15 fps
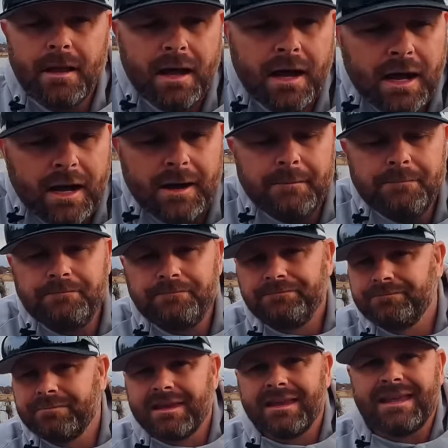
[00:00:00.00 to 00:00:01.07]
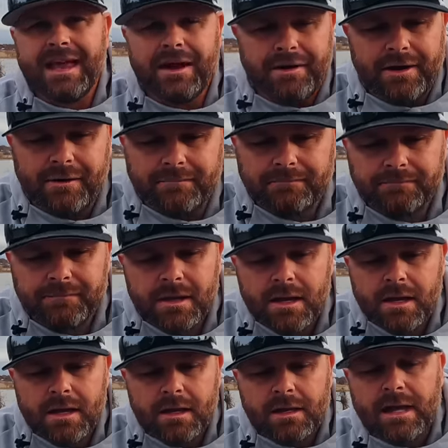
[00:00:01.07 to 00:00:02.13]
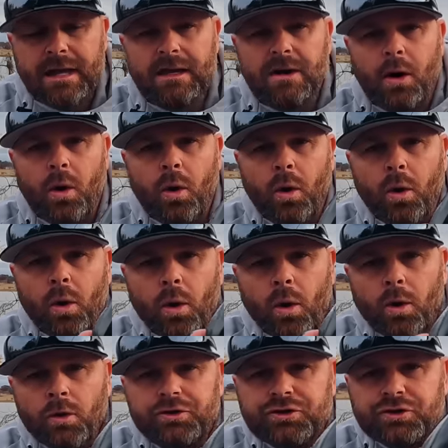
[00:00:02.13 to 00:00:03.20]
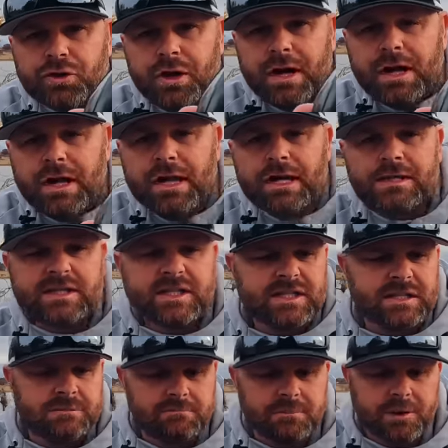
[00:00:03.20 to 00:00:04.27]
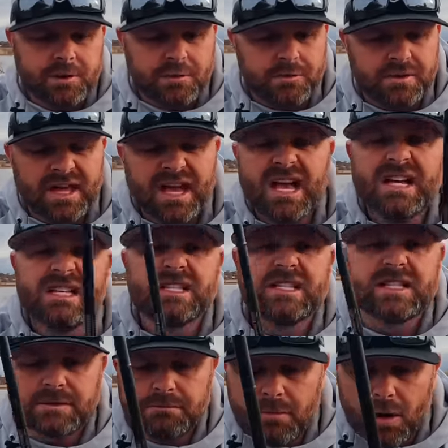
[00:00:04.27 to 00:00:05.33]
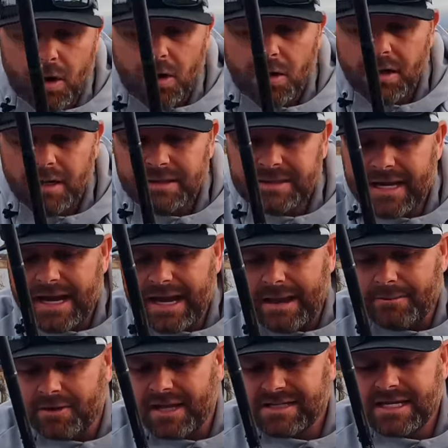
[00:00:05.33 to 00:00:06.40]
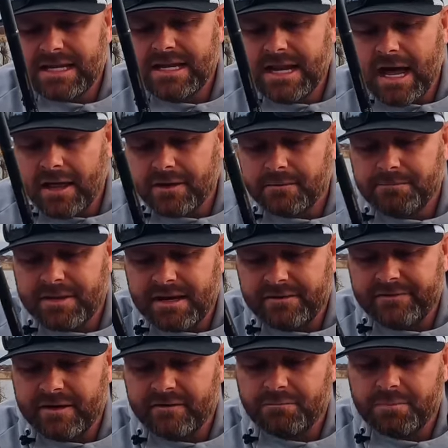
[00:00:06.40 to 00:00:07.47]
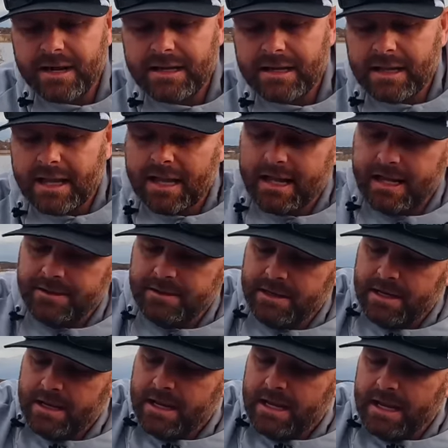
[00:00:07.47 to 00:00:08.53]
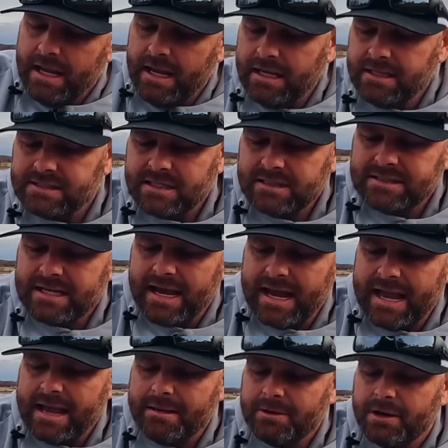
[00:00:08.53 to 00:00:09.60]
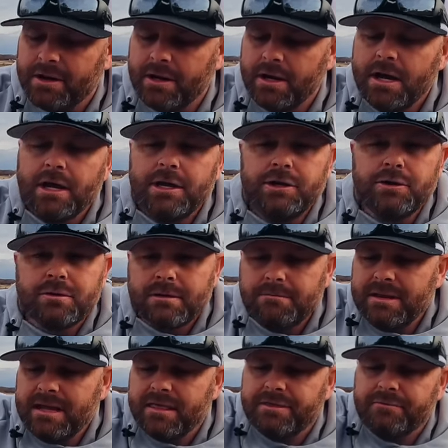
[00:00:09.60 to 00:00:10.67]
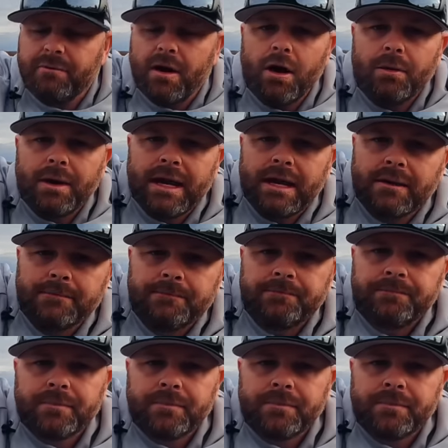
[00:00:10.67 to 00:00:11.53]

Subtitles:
fibers, okay? Ultra smooth, small diameter. That's another benefit of braided line, is the diameter. You could be throwing